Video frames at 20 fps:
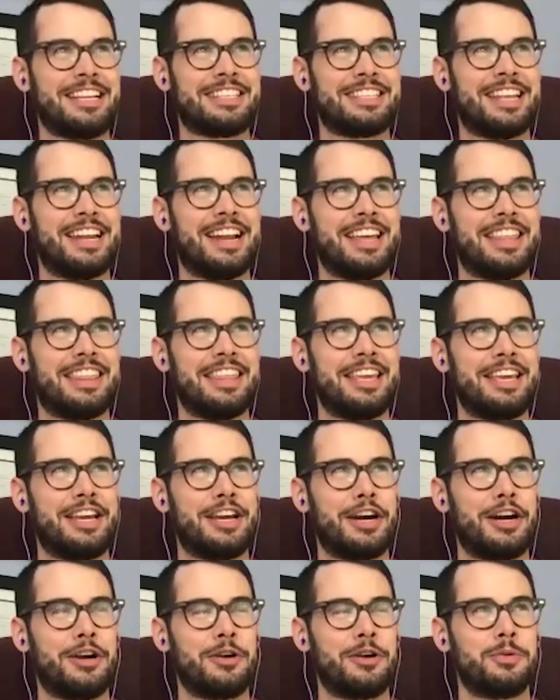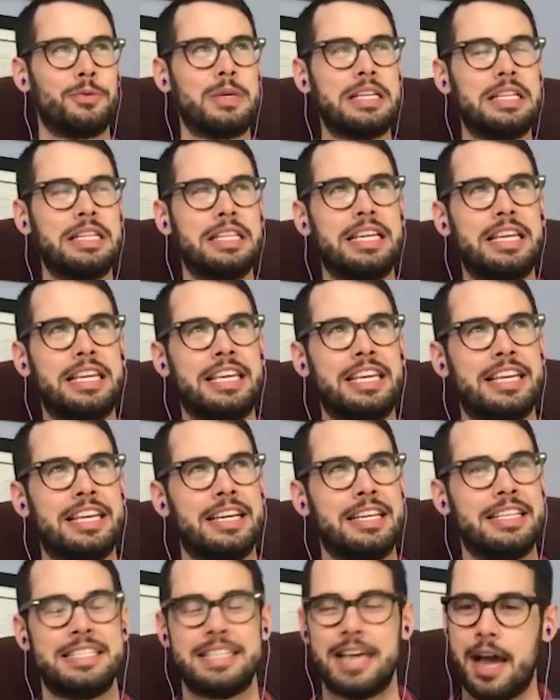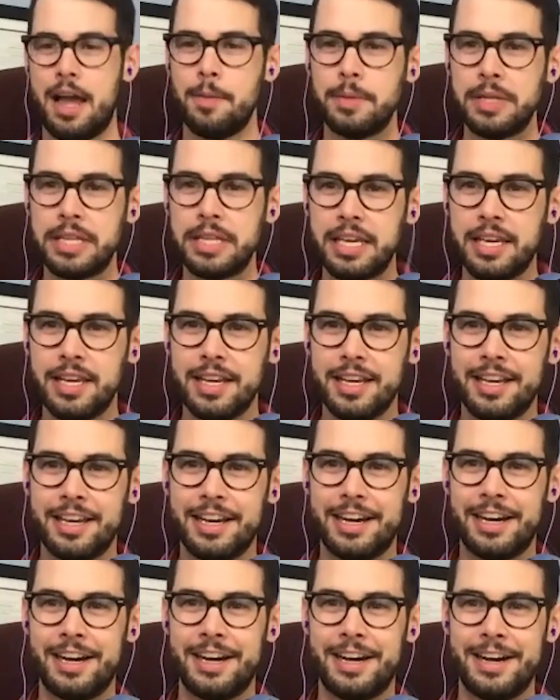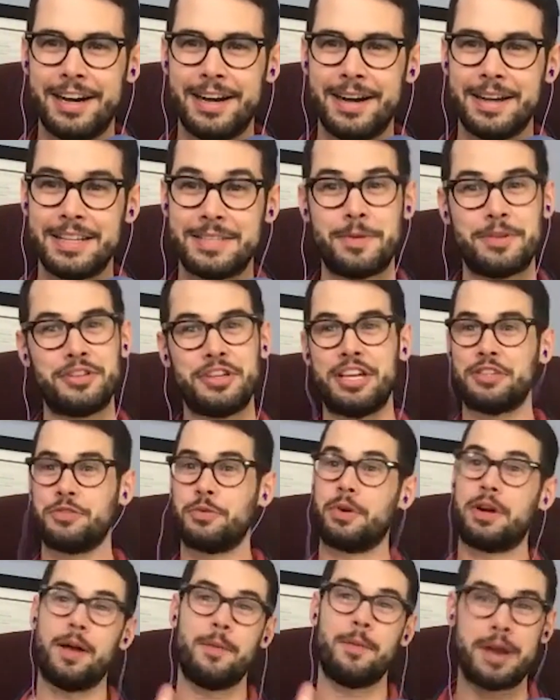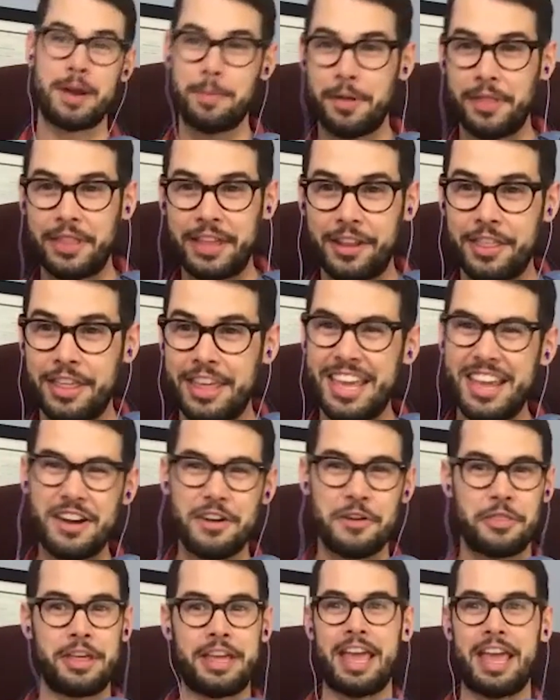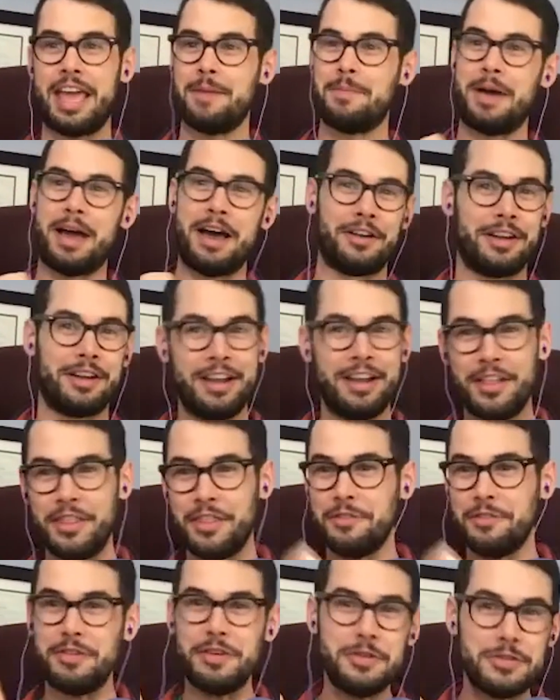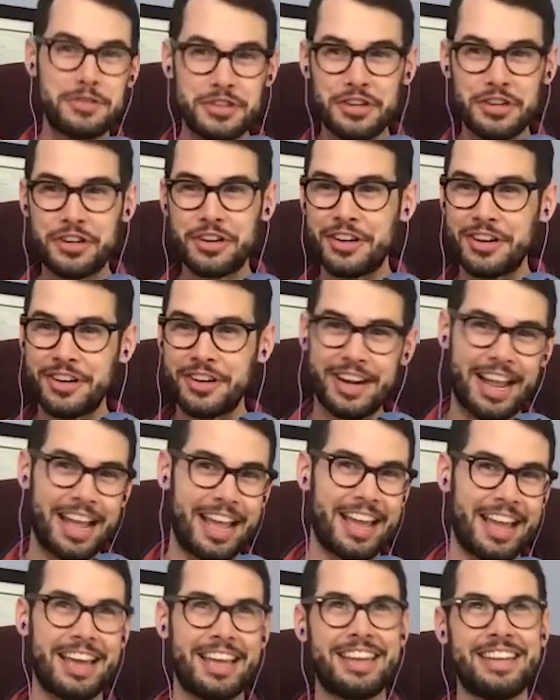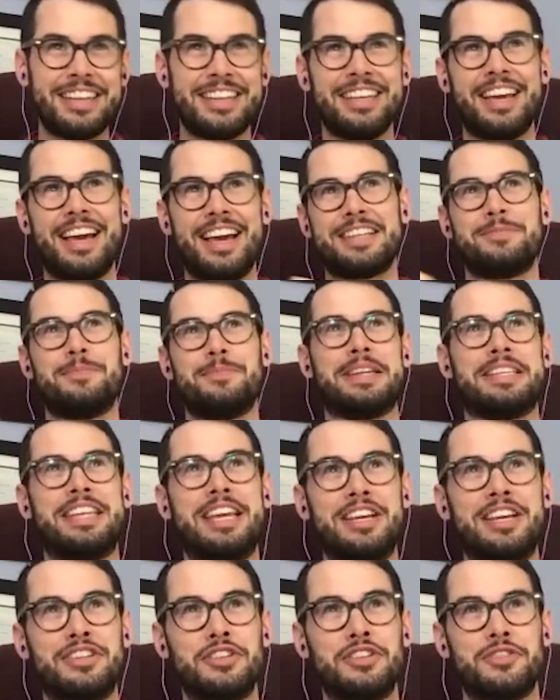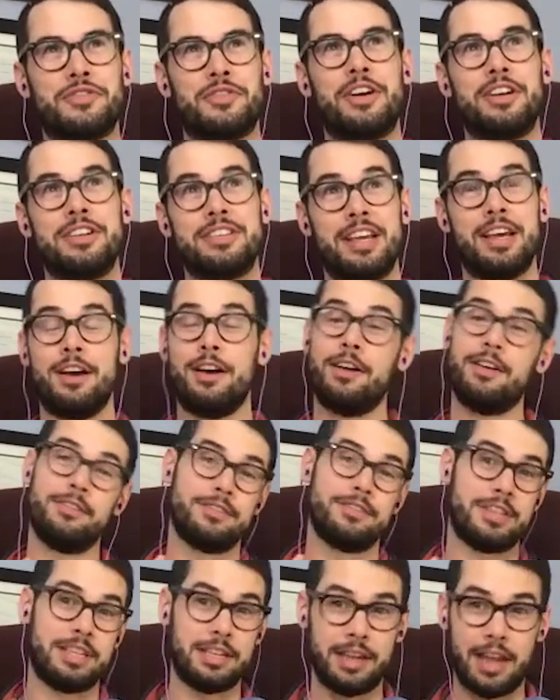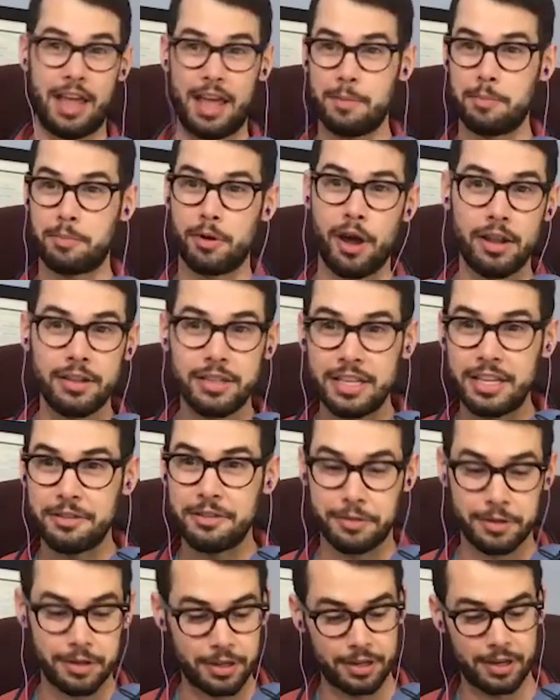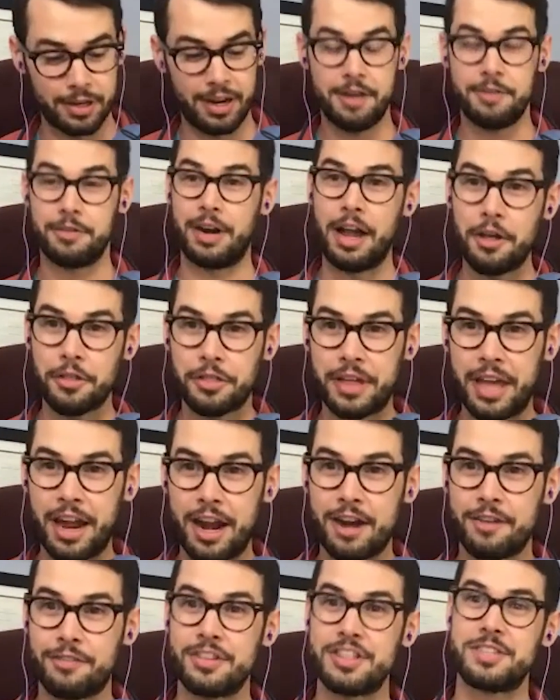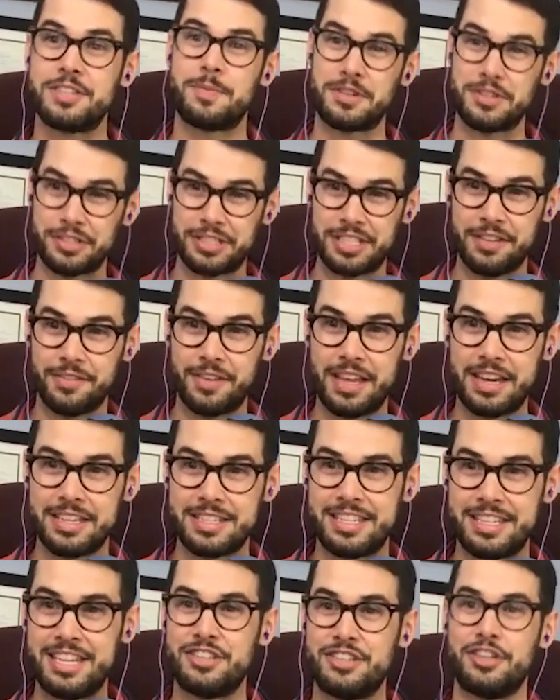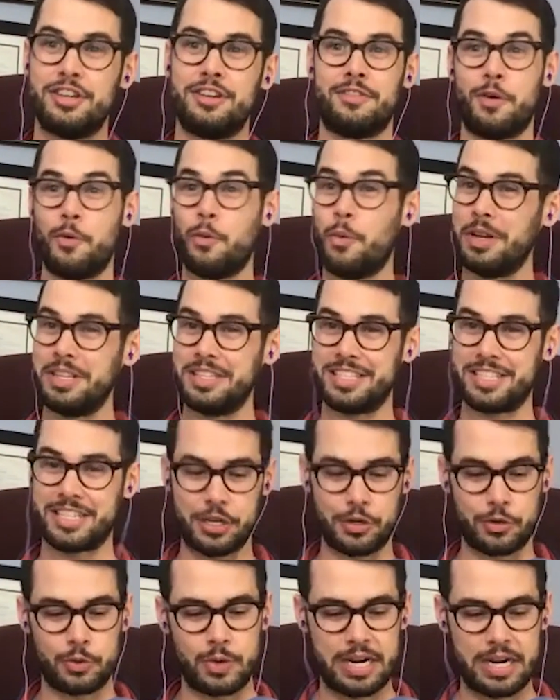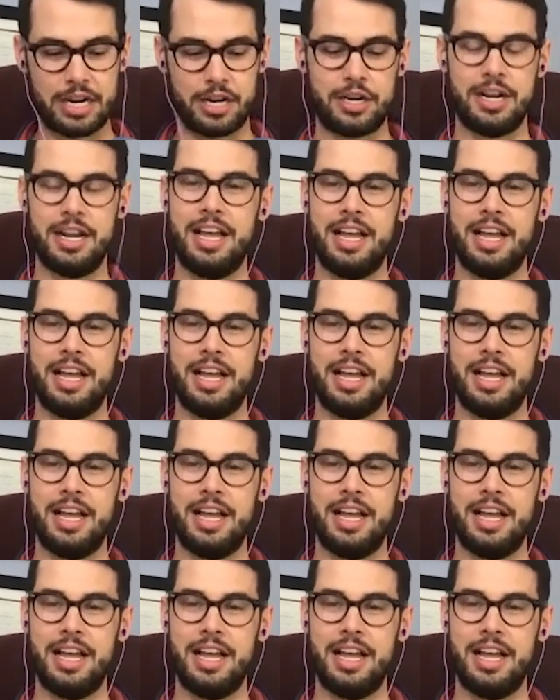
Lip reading: that I think are really timely, especially as we're coming up on the end of the year, thinking about the future and expectations for ourselves and broadly for healthcare, for the specialty of anesthesia, for one's career.